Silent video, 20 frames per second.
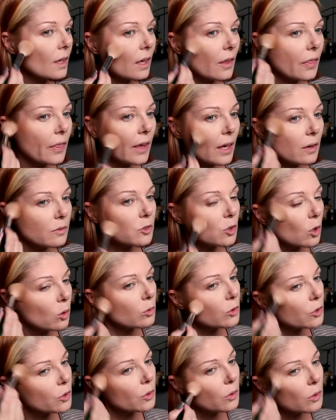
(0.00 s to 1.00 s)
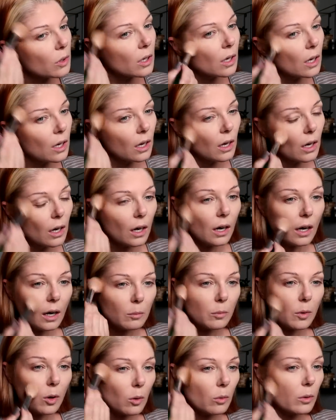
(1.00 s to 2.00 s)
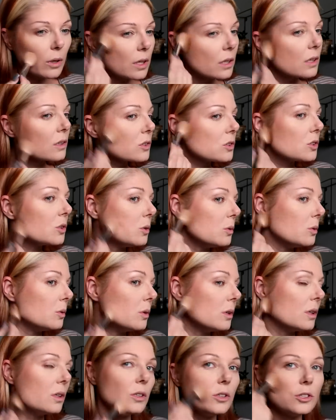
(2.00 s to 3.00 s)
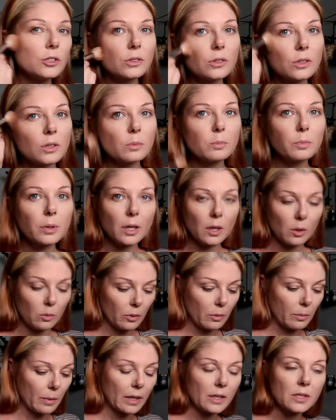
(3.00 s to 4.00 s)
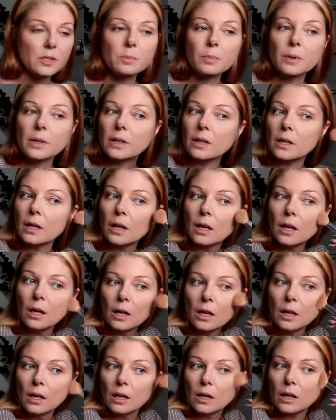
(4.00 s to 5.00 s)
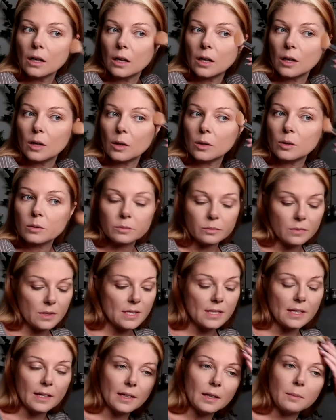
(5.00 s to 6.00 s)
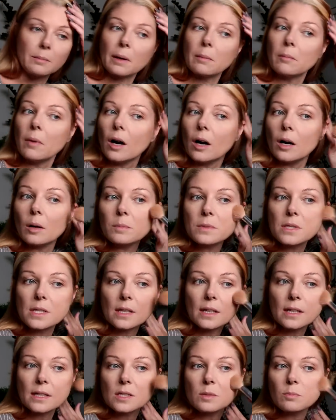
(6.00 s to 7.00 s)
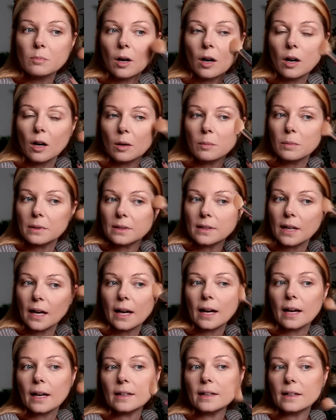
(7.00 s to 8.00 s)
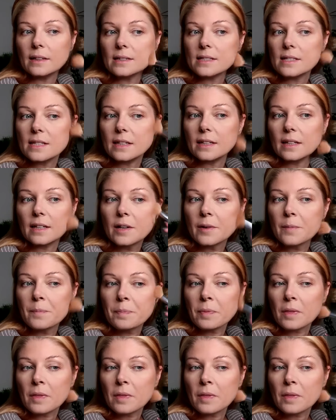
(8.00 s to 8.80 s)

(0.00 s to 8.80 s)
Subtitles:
I think I've told you, I'm going to Europe with my husband, seeing my mom, seeing his mom and dad, and seeing